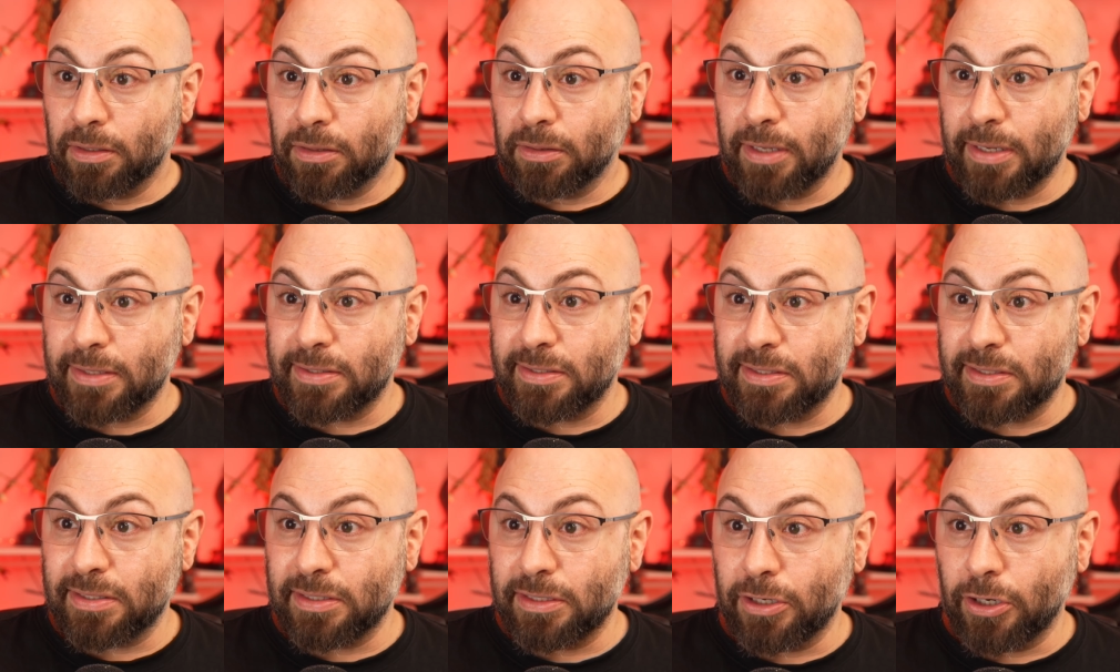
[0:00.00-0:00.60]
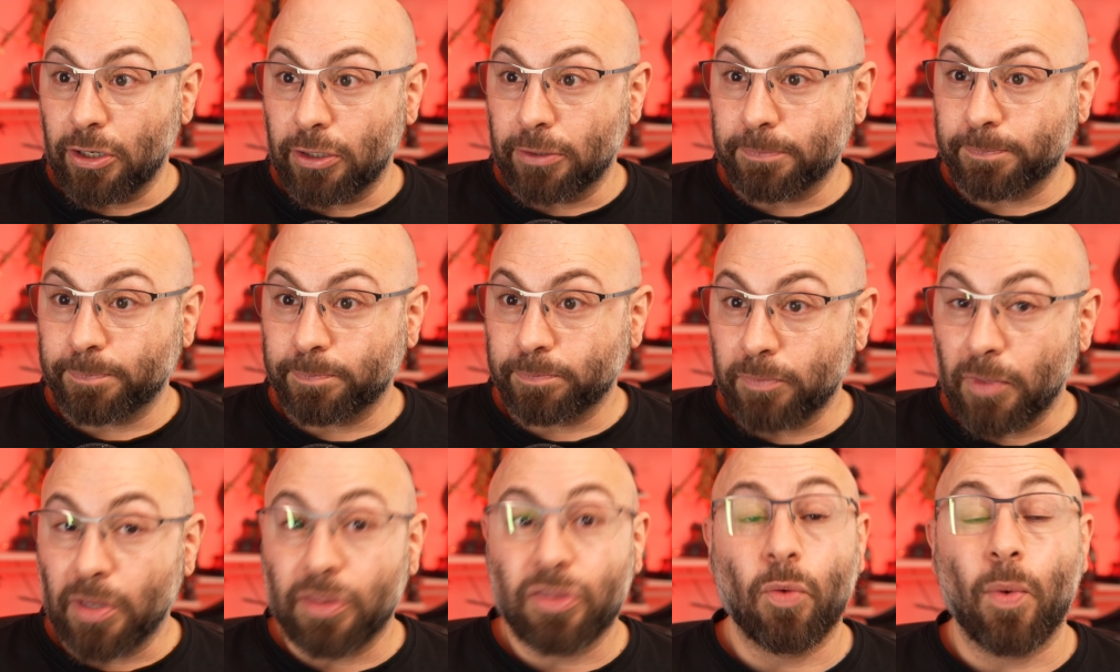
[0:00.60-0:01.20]
let's see here.
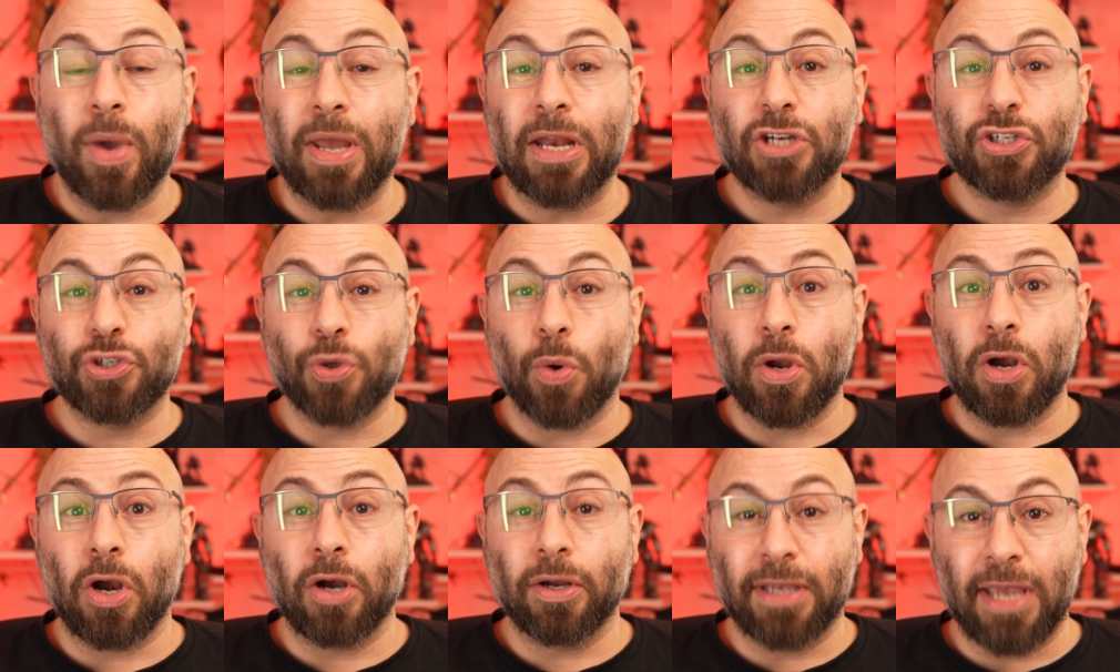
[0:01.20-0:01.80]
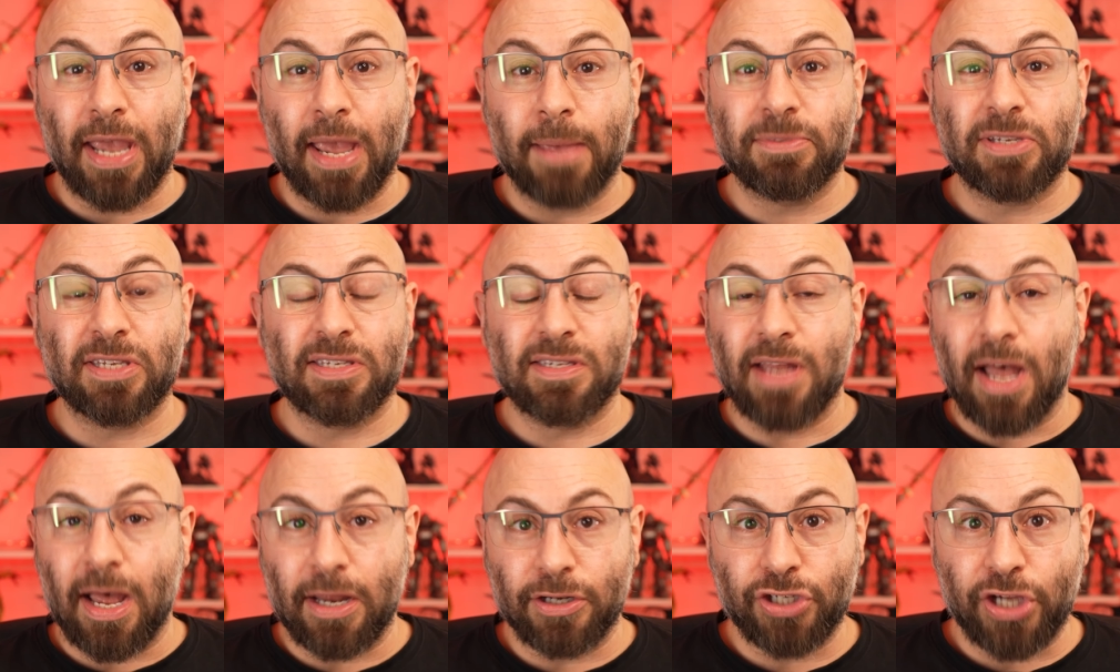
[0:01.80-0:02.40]
The way to join our games has
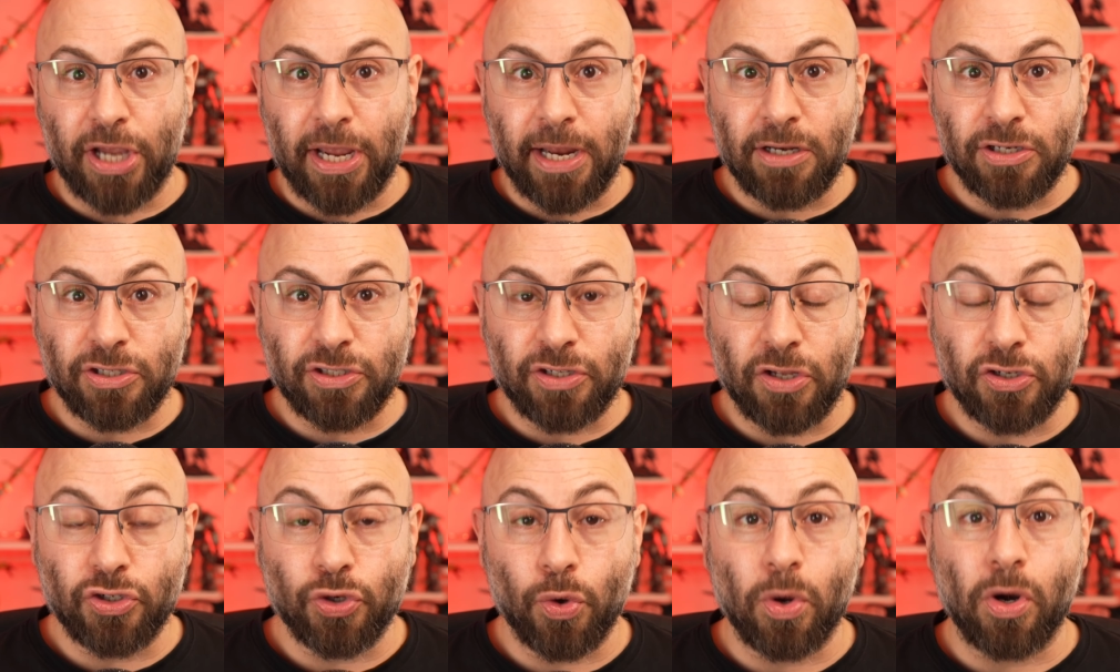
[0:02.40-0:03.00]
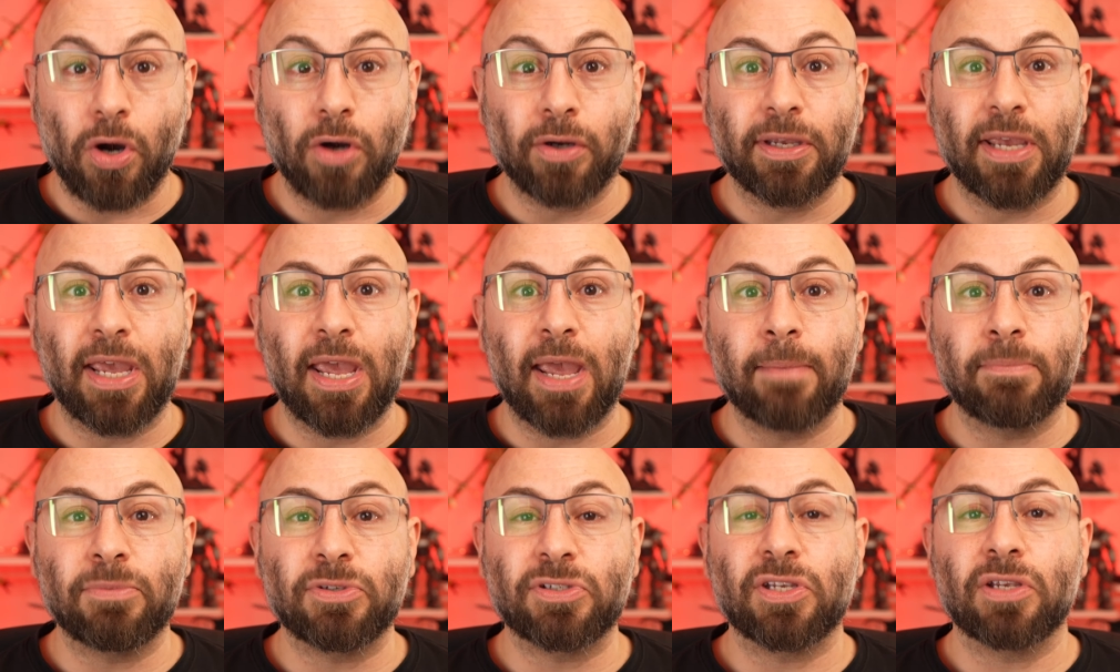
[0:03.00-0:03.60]
not changed. join our
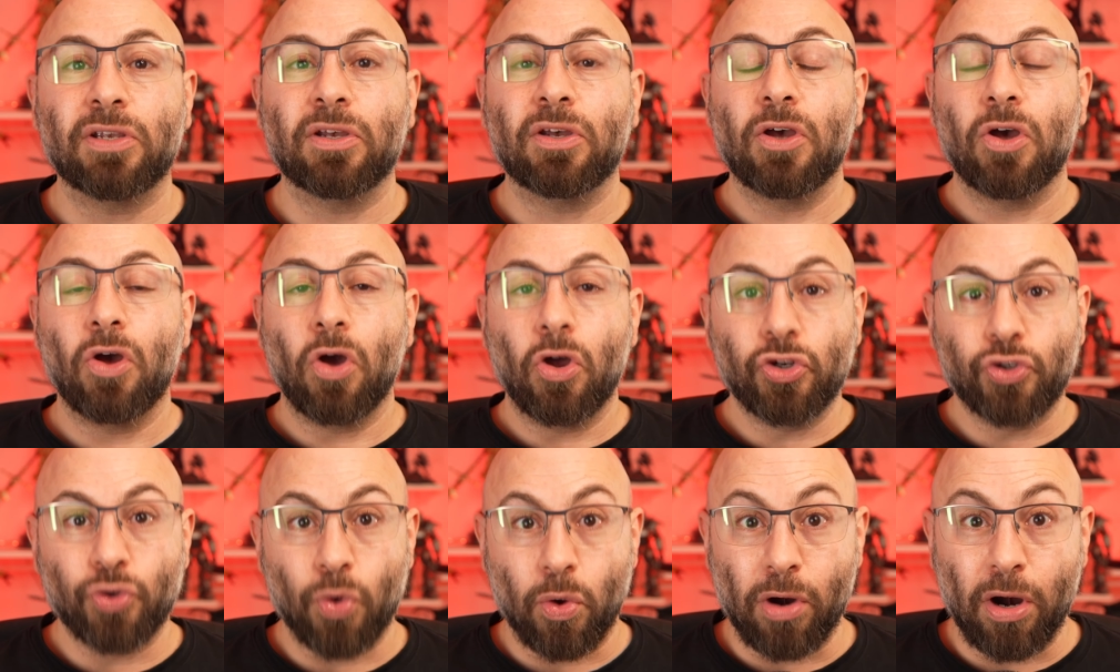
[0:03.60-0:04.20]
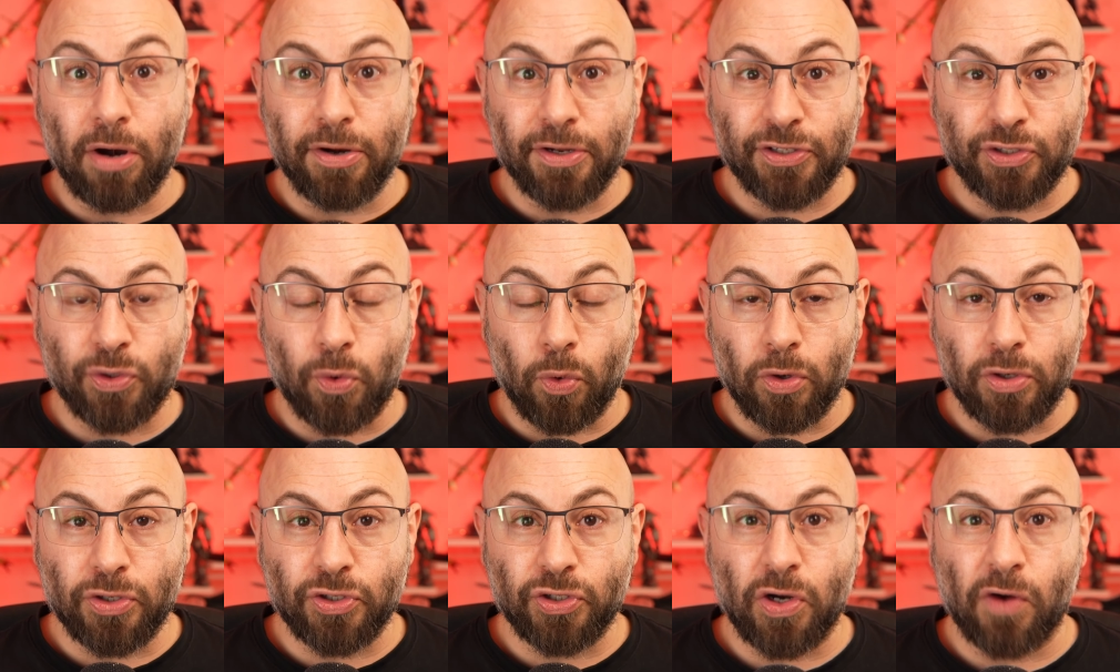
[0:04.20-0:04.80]
games, join our
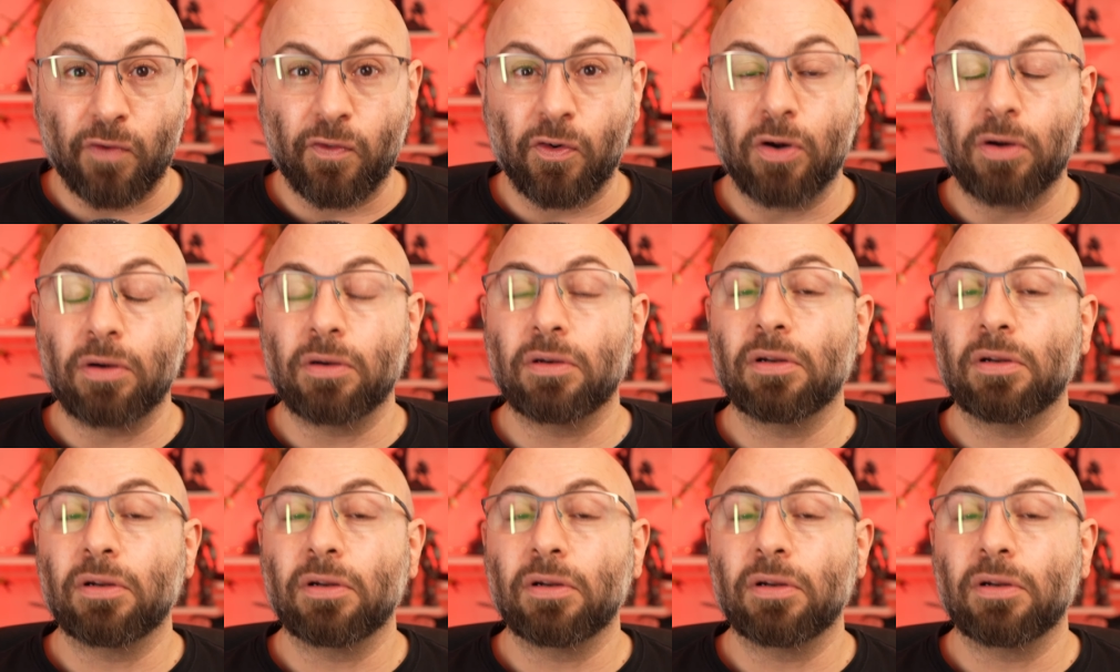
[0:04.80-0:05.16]
Discord server.